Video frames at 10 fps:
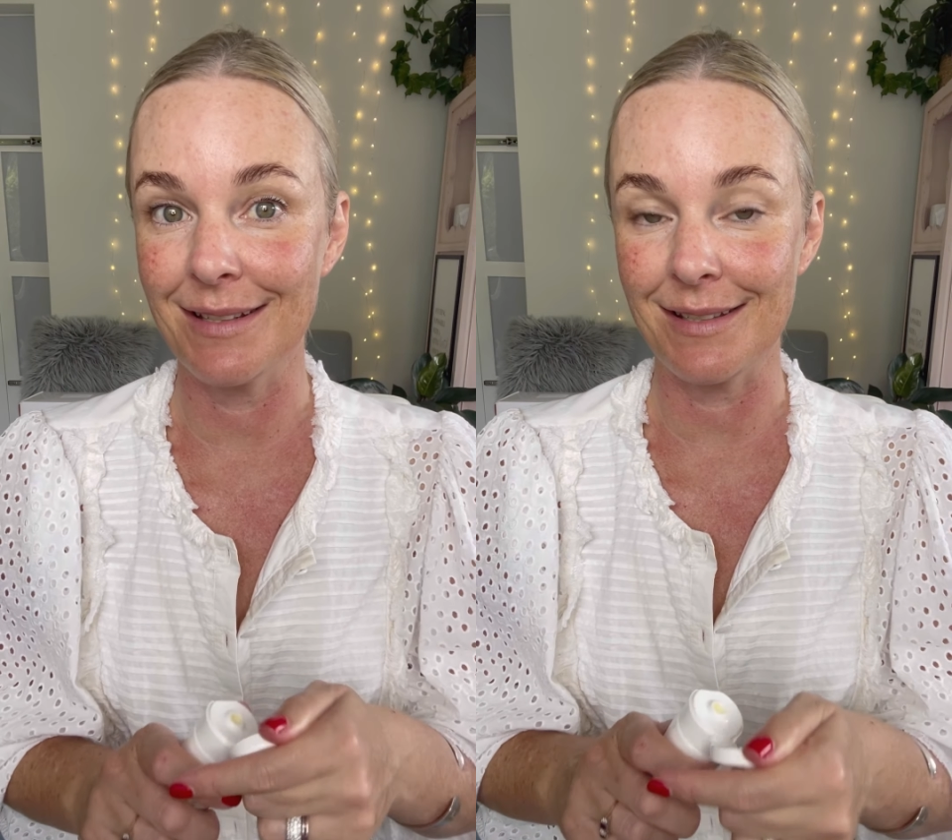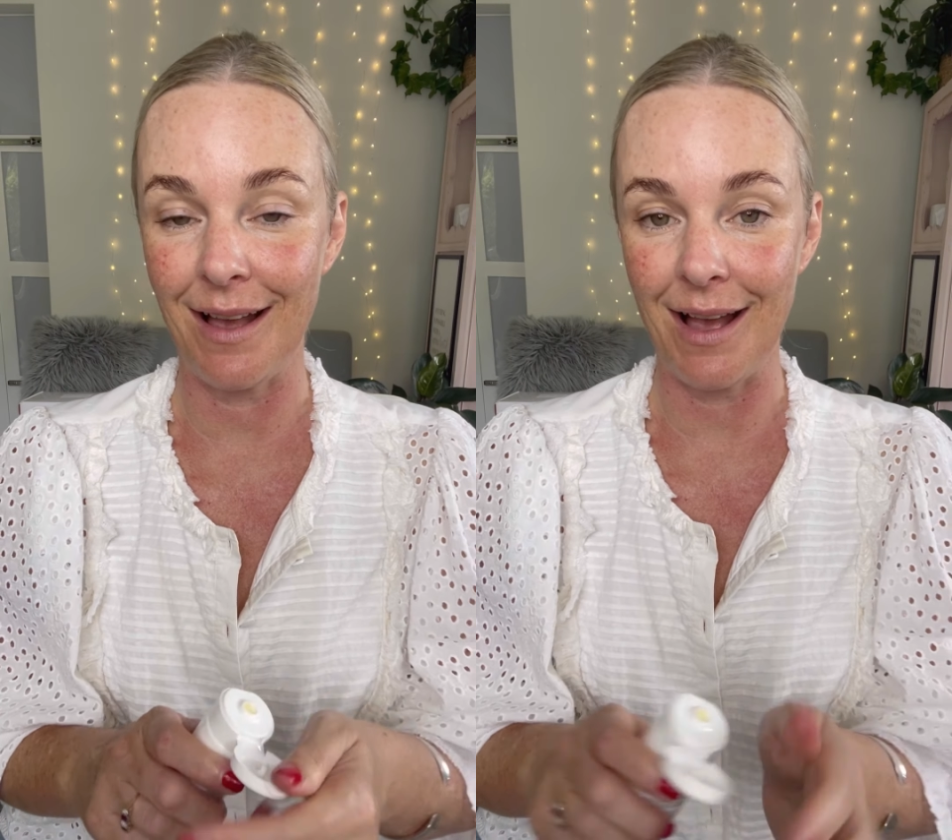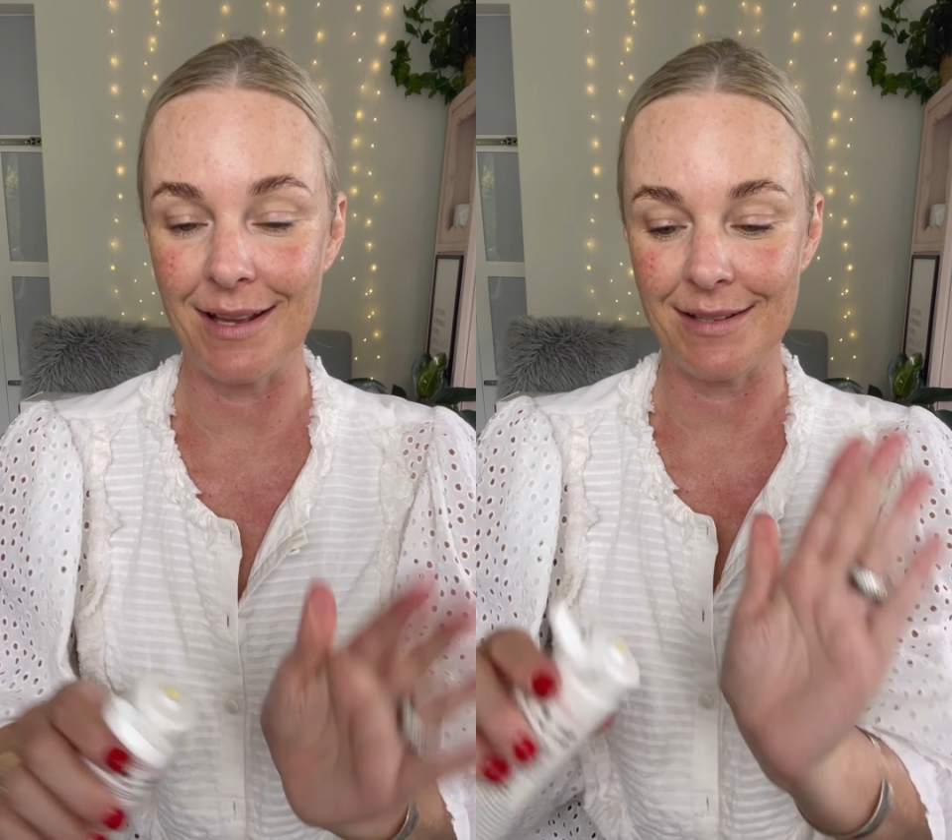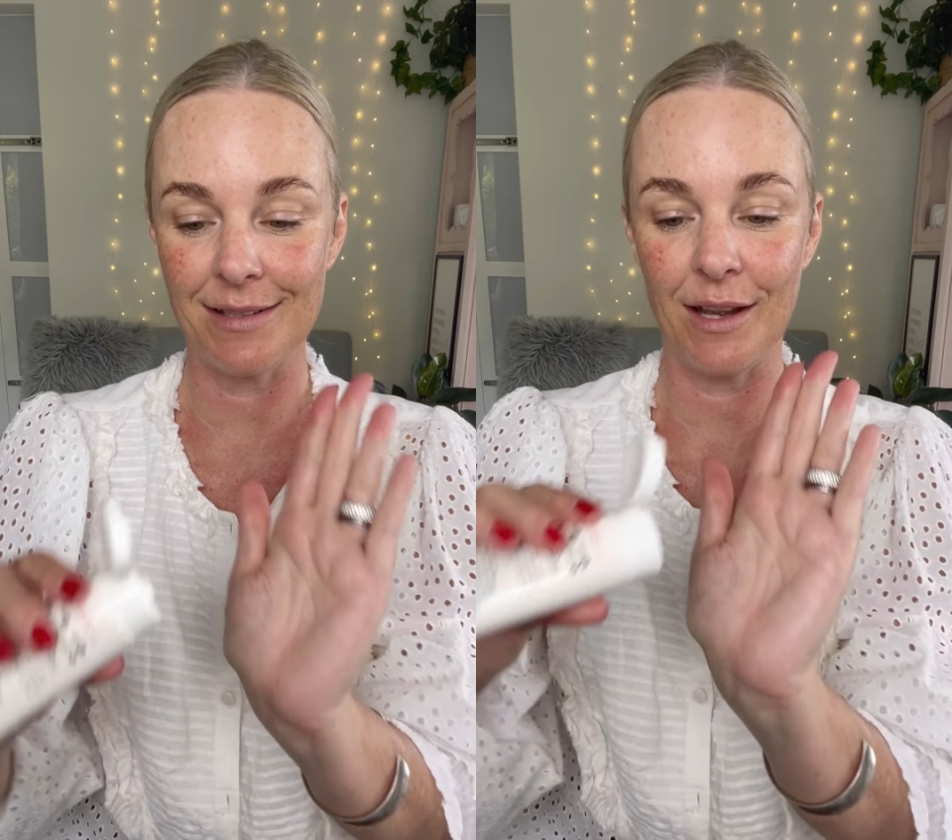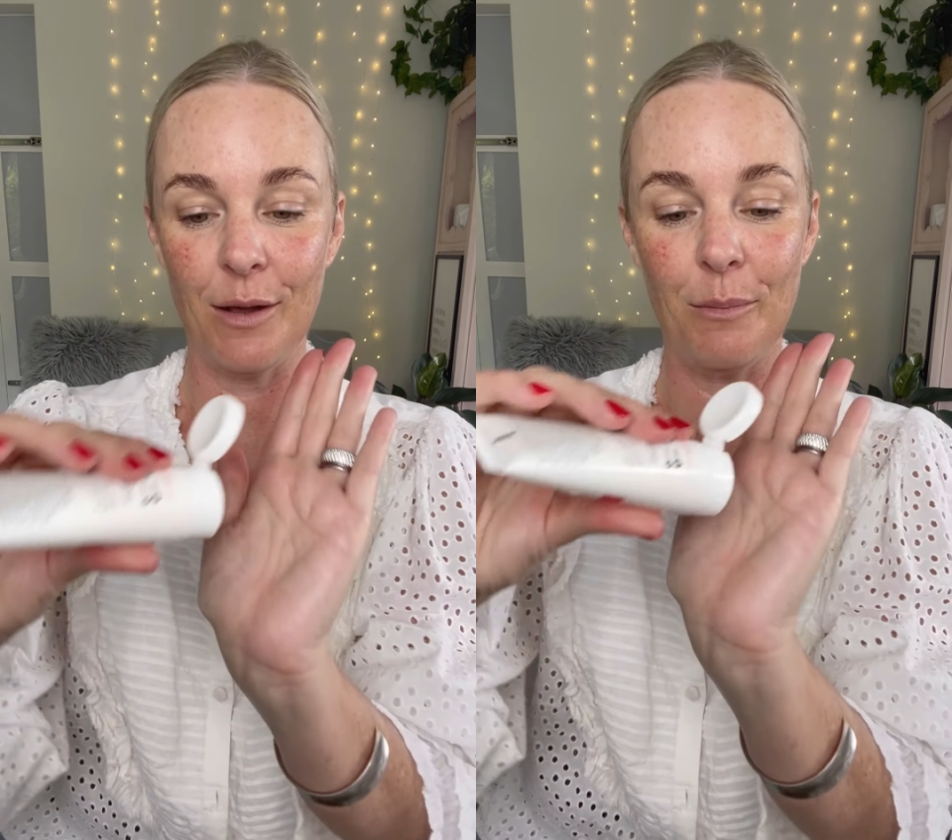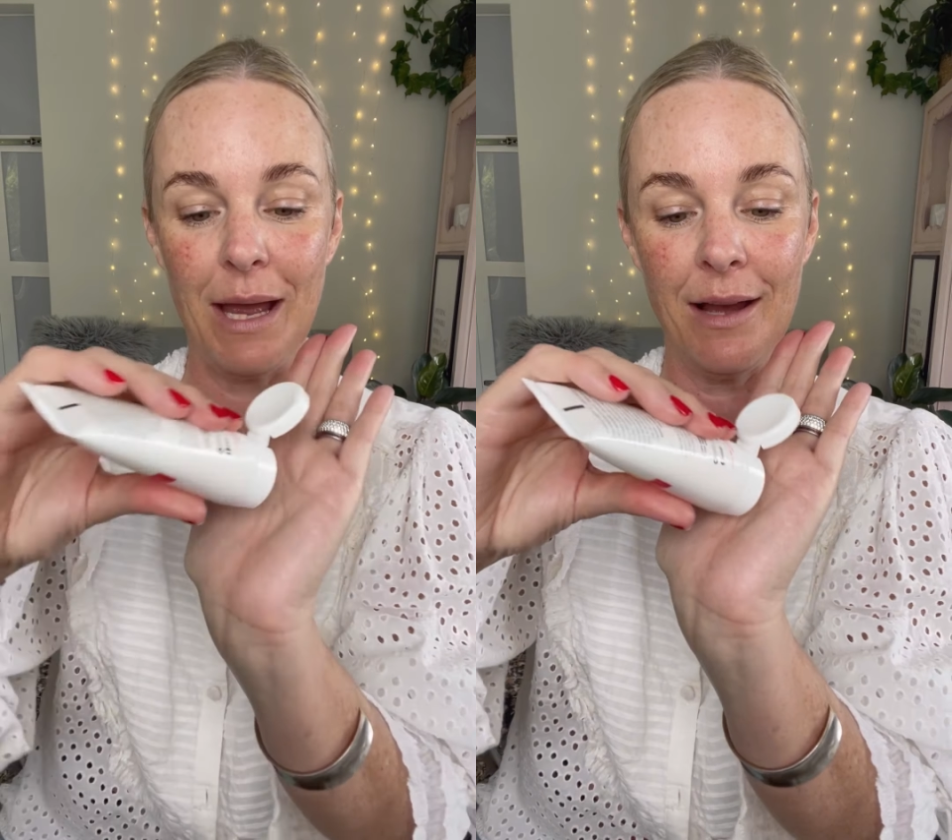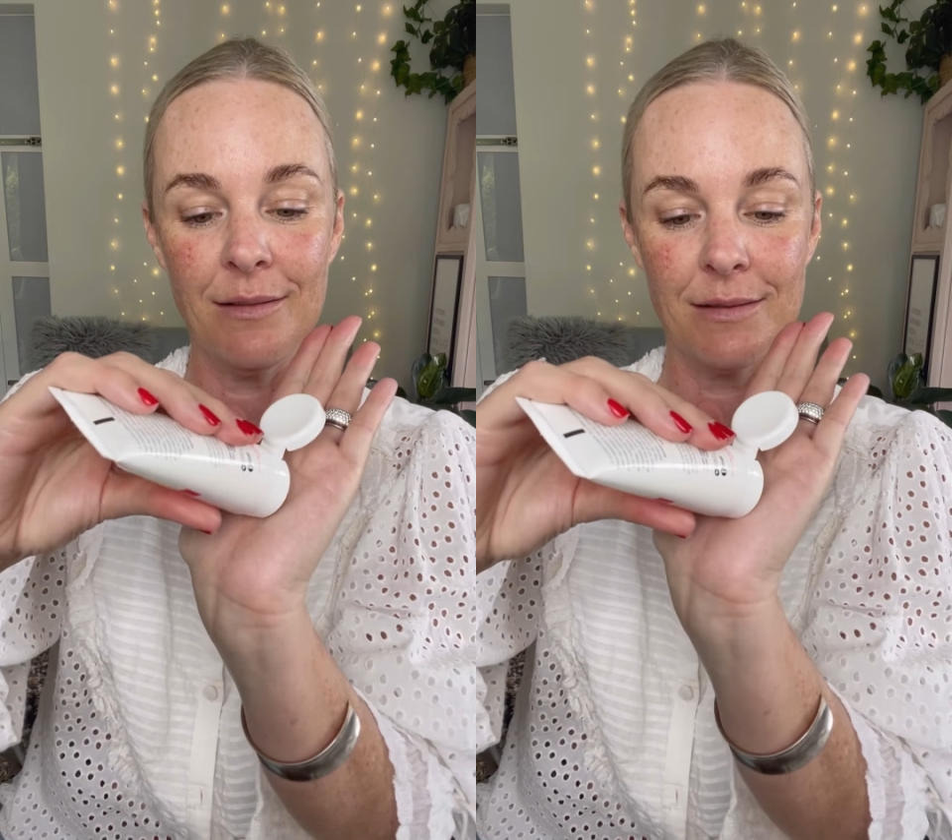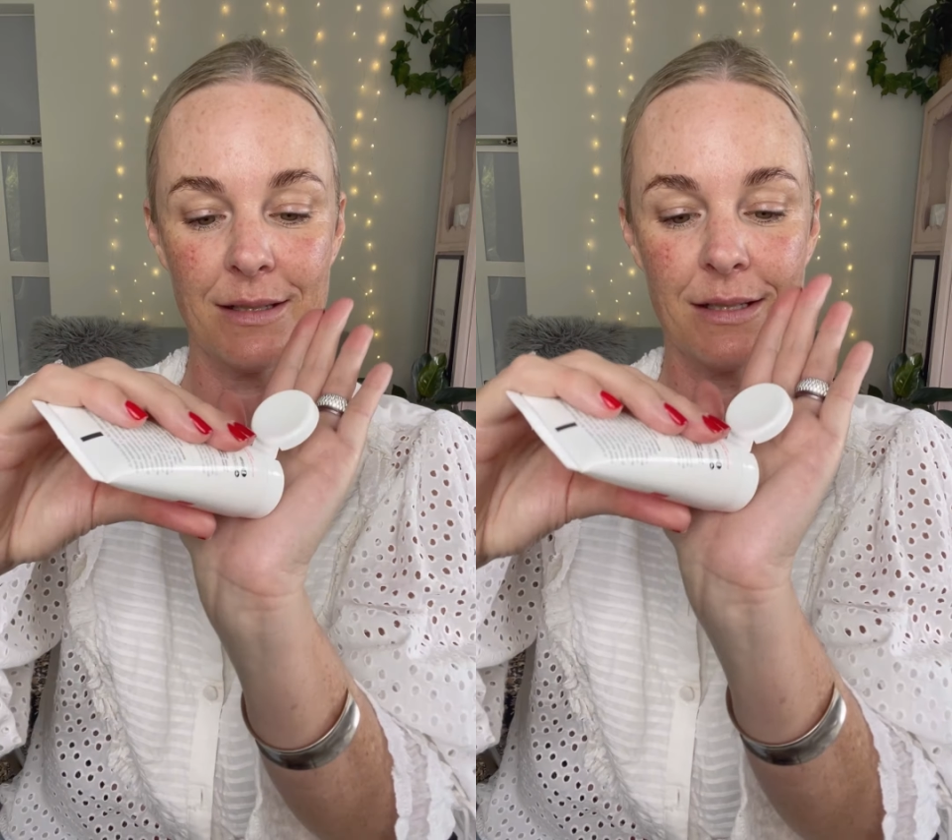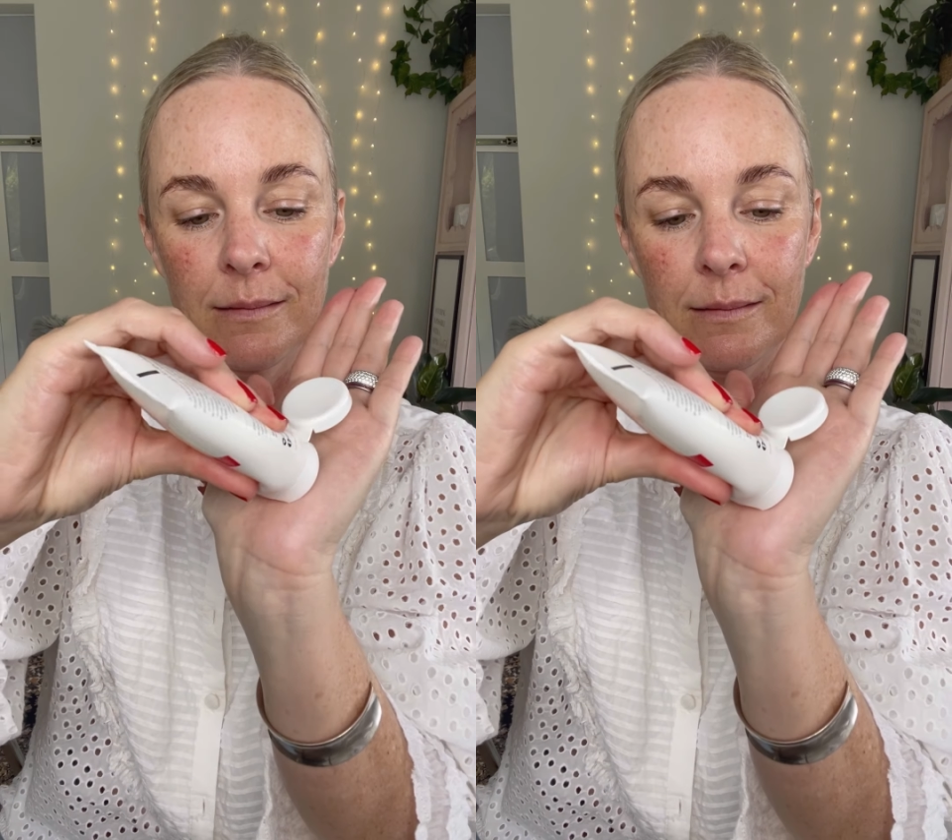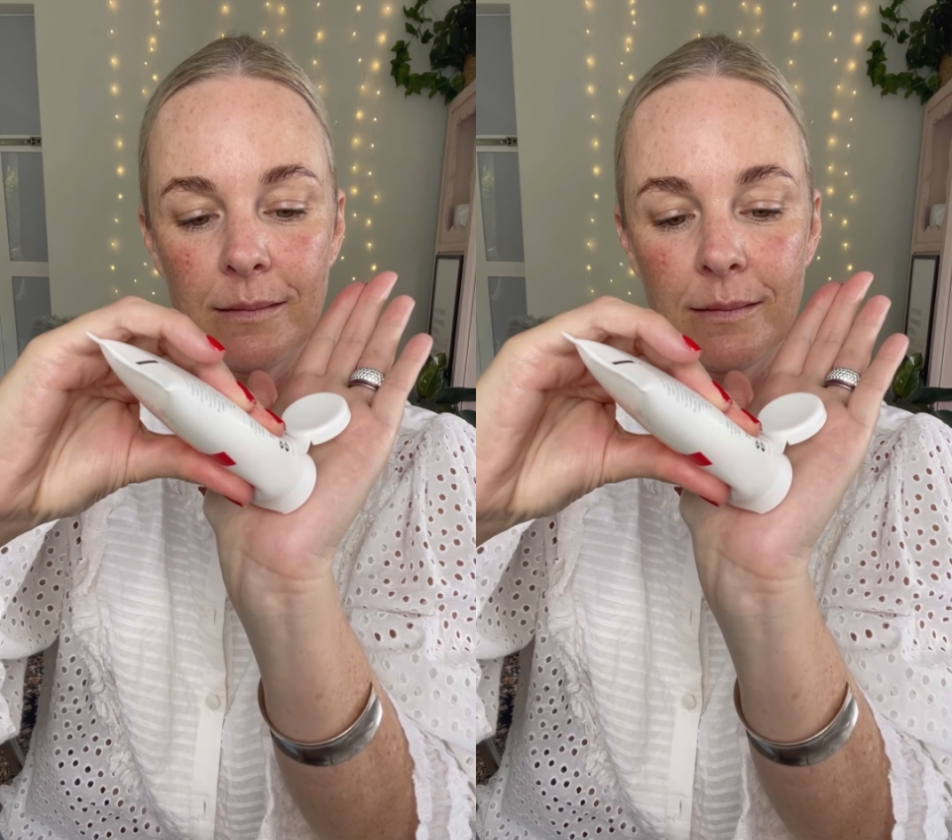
sized amount.